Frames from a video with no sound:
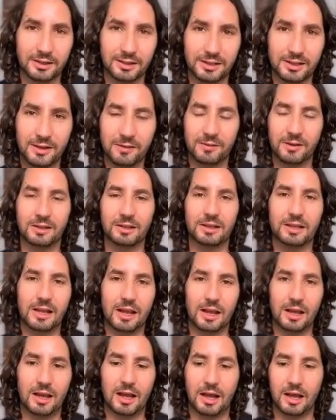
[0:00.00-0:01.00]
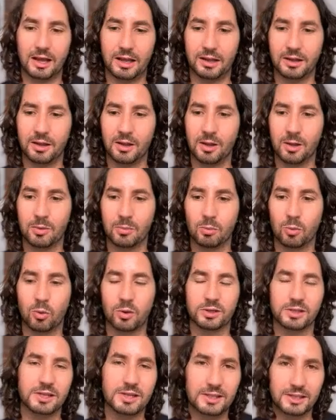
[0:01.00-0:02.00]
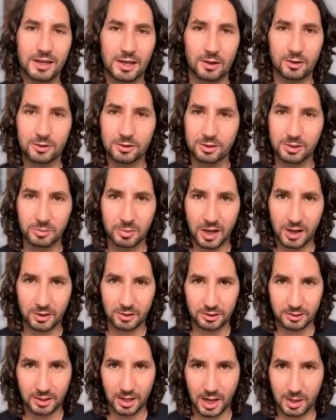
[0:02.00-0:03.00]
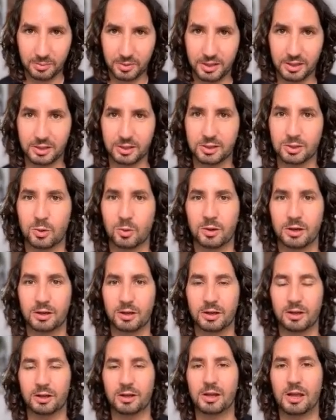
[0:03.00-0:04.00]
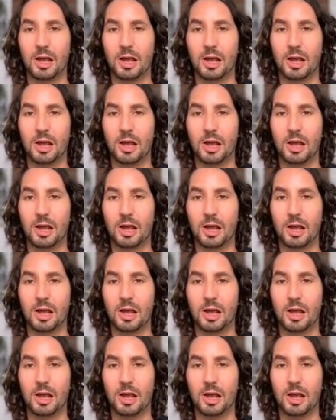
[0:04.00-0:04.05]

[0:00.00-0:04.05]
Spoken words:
giving the AI more details about your topic is going to